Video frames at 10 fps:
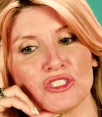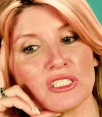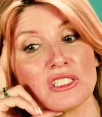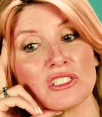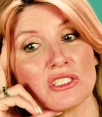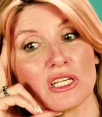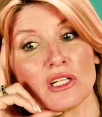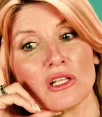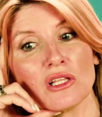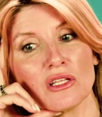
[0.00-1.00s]
she
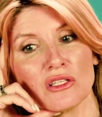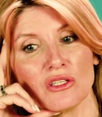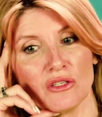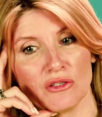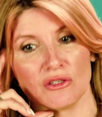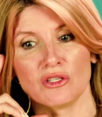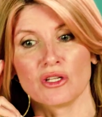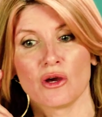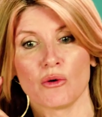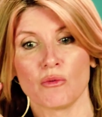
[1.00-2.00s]
still, you
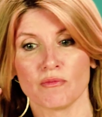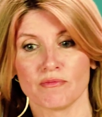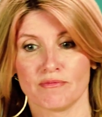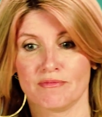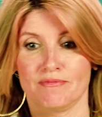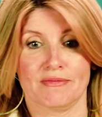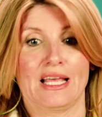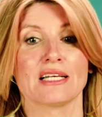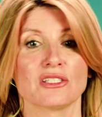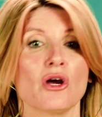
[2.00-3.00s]
know,
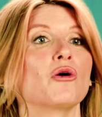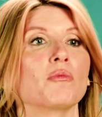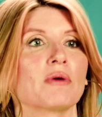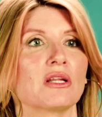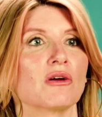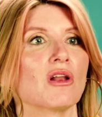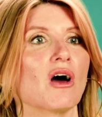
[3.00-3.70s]
has hope in her